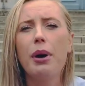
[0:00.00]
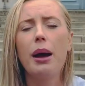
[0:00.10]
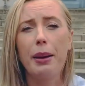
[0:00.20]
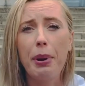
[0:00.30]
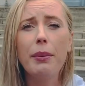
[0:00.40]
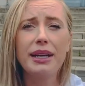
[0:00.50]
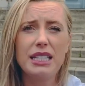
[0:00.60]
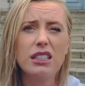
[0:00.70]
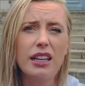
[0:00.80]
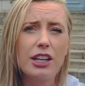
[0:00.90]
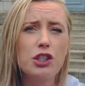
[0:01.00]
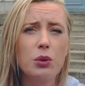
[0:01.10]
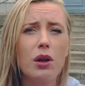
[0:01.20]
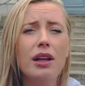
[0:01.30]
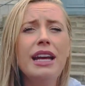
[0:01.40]
a public
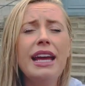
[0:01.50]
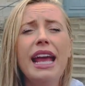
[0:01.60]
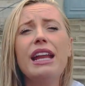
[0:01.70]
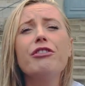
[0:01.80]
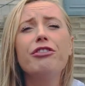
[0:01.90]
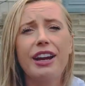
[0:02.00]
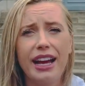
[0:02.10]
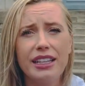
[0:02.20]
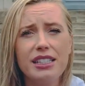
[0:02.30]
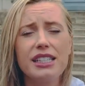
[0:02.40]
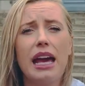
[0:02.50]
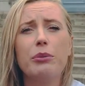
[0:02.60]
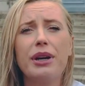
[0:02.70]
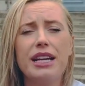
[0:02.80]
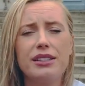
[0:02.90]
intellectual in France.
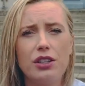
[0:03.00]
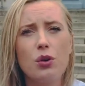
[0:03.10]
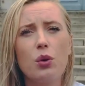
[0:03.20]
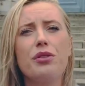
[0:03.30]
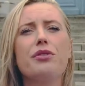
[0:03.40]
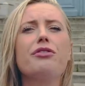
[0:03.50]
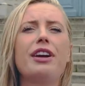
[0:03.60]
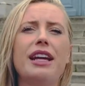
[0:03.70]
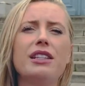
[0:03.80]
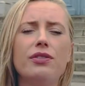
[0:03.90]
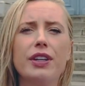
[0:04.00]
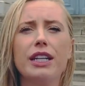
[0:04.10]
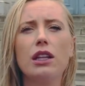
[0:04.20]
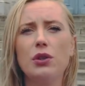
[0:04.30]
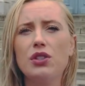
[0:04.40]
Cambrai is in northern France, very
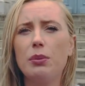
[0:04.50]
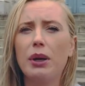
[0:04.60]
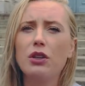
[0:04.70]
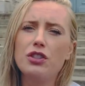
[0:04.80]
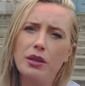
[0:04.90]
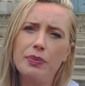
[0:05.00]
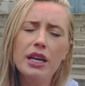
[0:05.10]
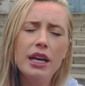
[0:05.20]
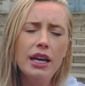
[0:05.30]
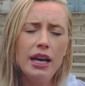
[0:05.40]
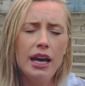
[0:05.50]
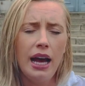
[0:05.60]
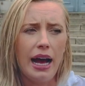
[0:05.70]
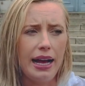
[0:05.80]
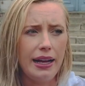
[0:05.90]
close to Belgium,
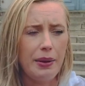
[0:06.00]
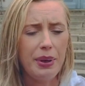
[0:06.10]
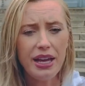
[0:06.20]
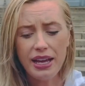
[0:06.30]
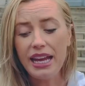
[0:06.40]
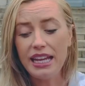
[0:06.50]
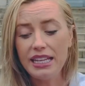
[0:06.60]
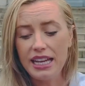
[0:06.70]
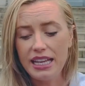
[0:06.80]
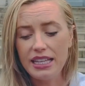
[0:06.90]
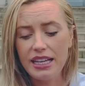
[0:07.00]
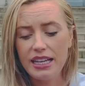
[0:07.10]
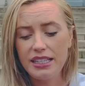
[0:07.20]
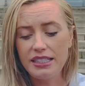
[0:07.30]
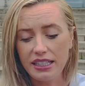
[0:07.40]
in
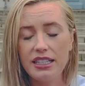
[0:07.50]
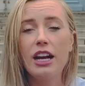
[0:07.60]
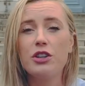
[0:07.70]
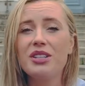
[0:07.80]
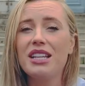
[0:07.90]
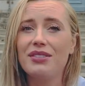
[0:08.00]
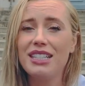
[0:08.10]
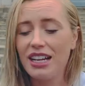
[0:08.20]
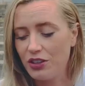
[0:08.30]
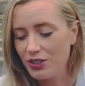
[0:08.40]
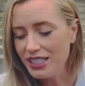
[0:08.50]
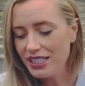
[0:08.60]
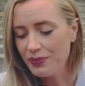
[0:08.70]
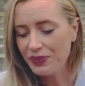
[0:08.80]
the 1600s, 1700s.